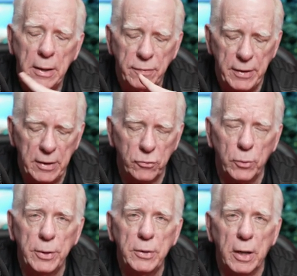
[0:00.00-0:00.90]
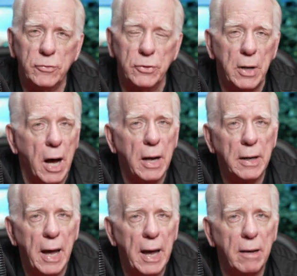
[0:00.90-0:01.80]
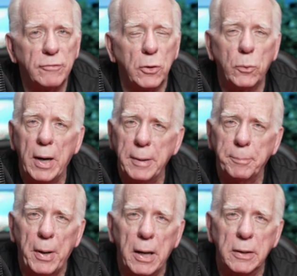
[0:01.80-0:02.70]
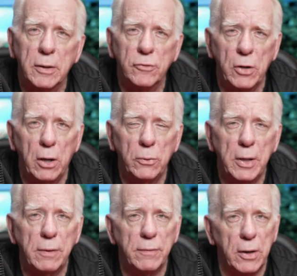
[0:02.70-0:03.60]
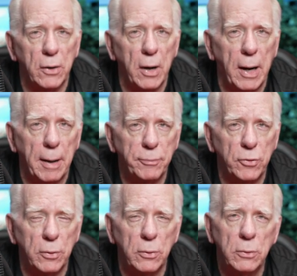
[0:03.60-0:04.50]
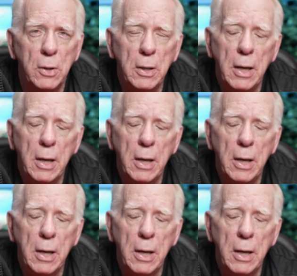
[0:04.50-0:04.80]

This one does not have the weight pockets on it that are optional.